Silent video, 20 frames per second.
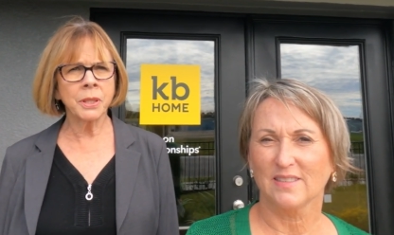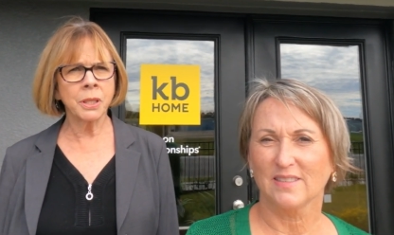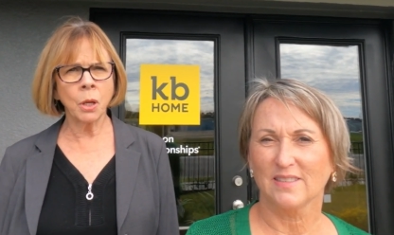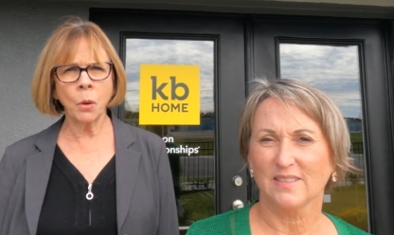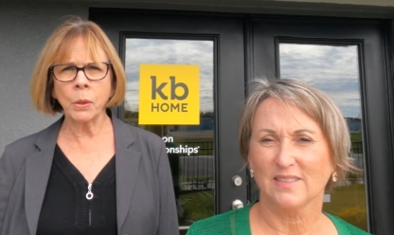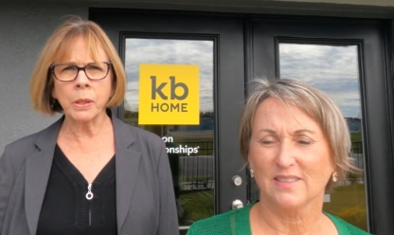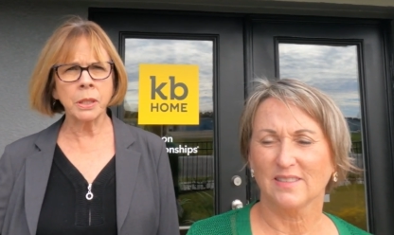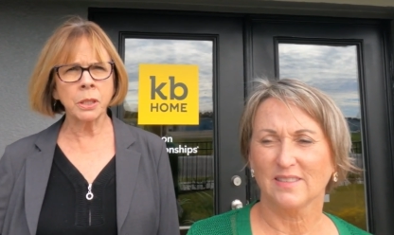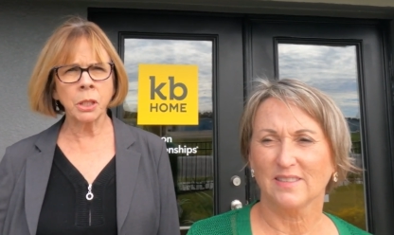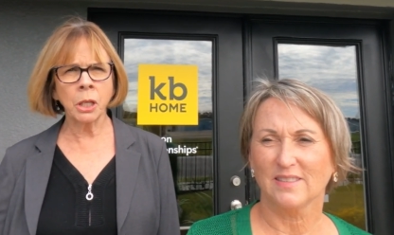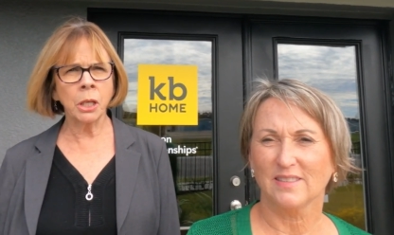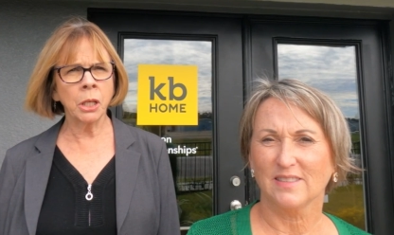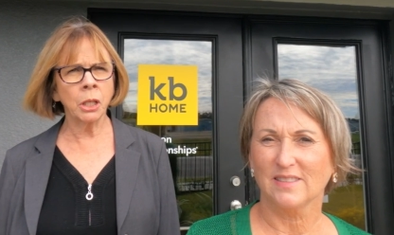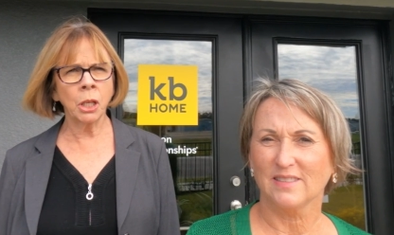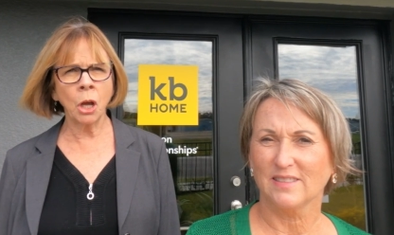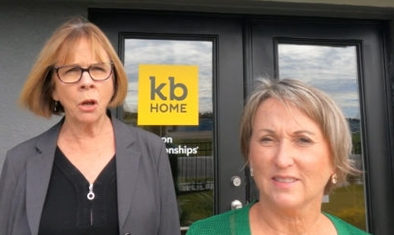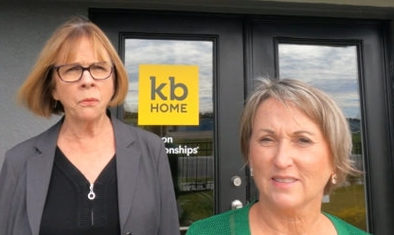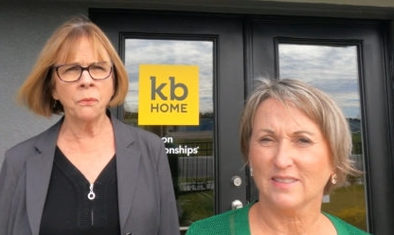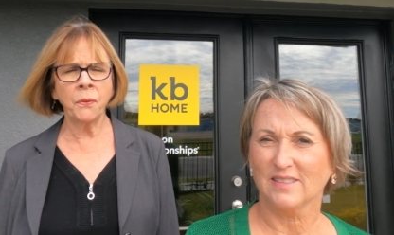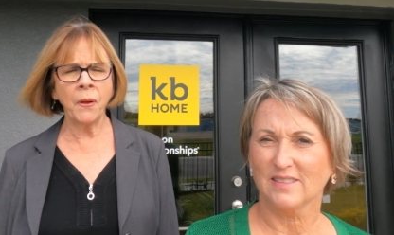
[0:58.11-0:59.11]
Speaker 1: so it's going
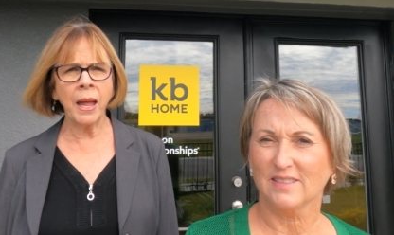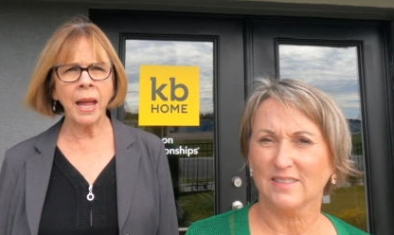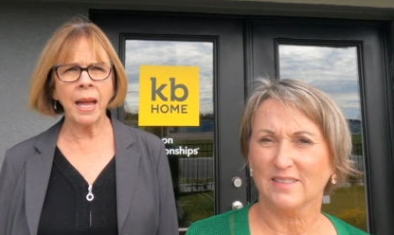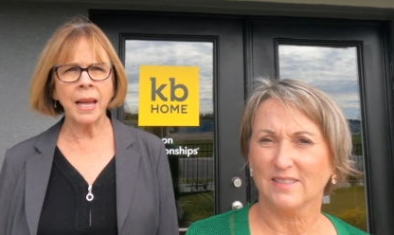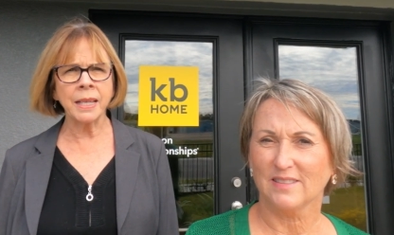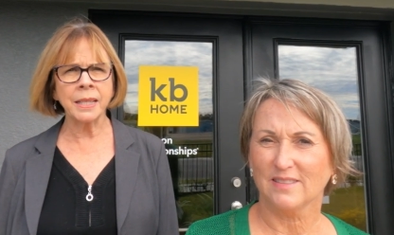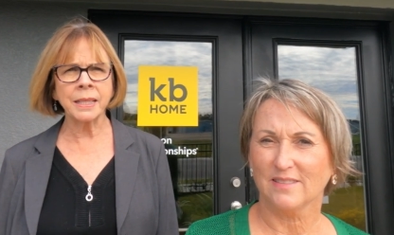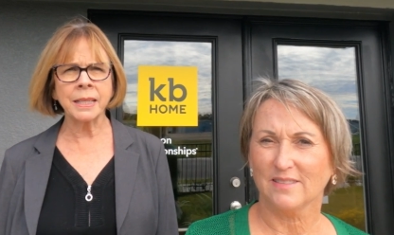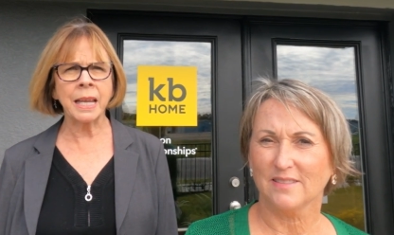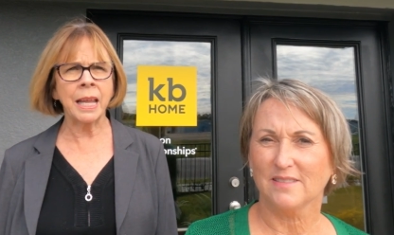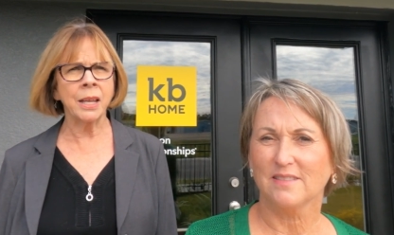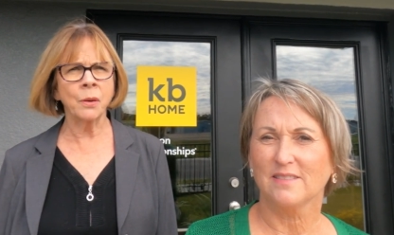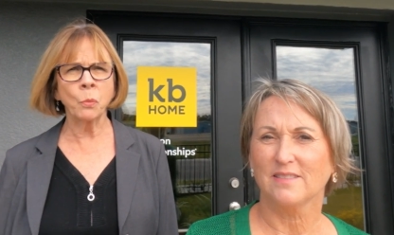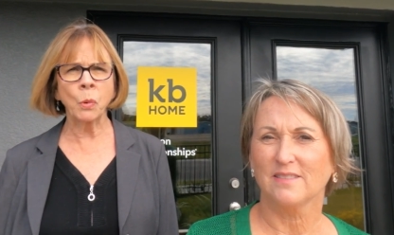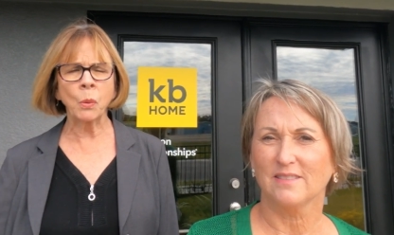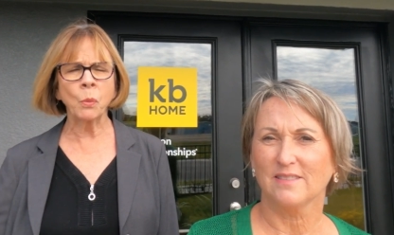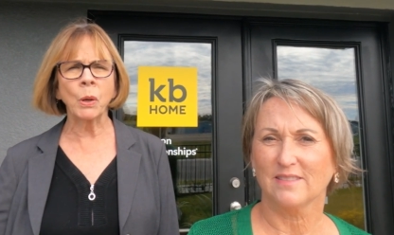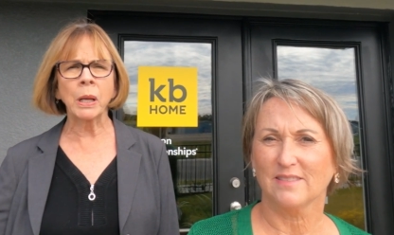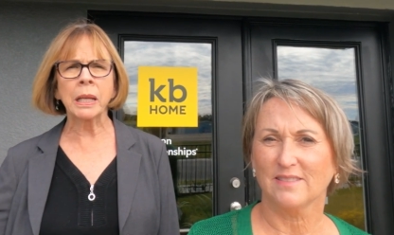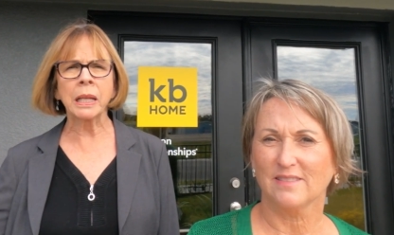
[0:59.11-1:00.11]
to go fast,
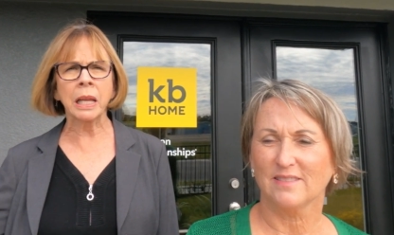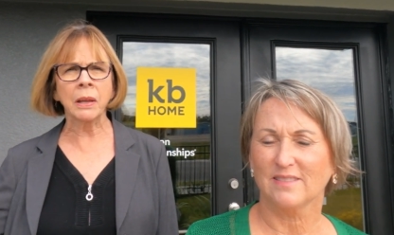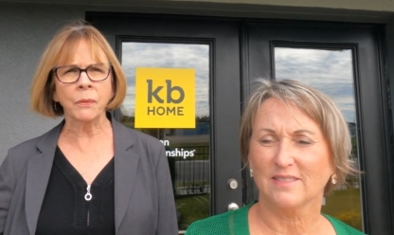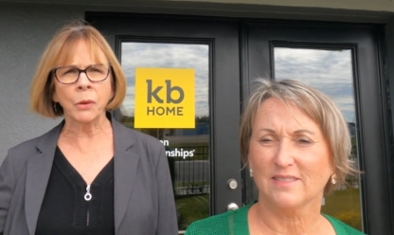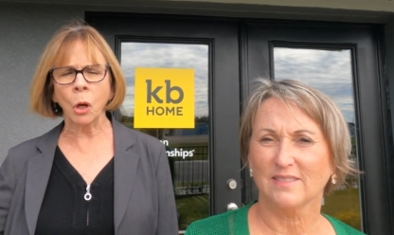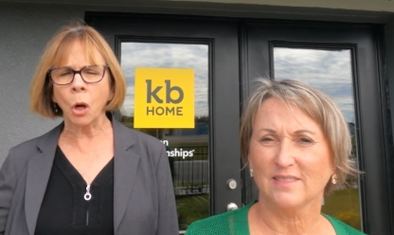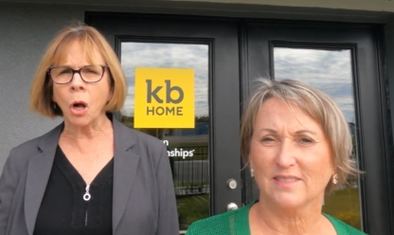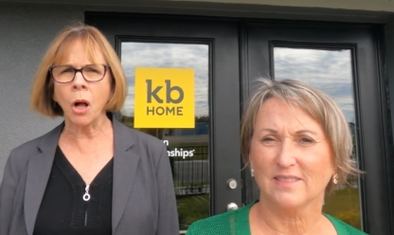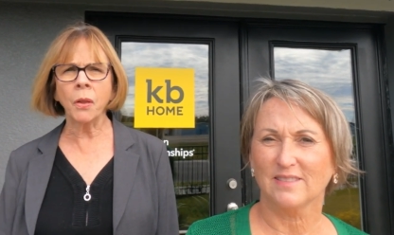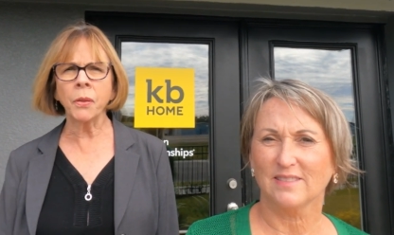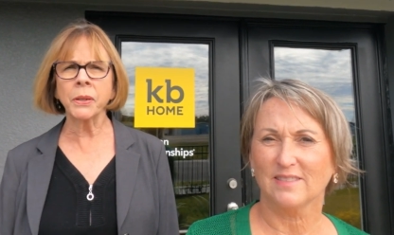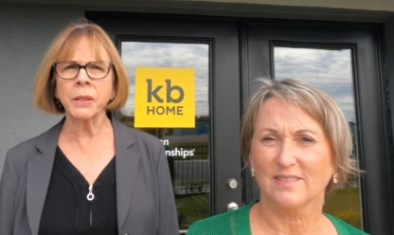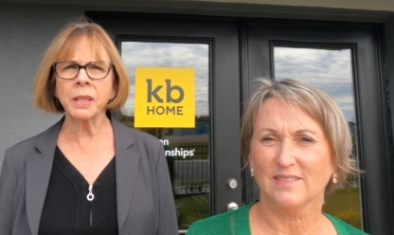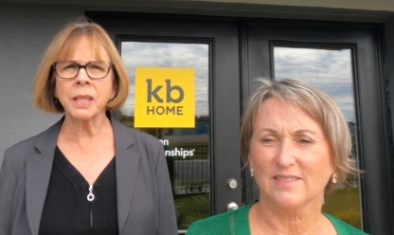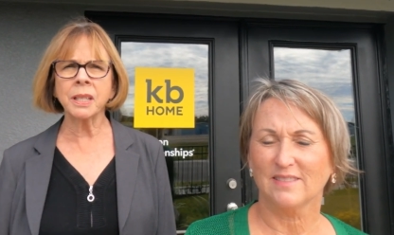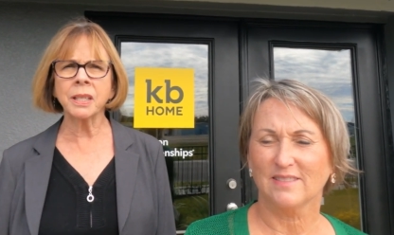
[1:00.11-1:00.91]
and we want to give you all the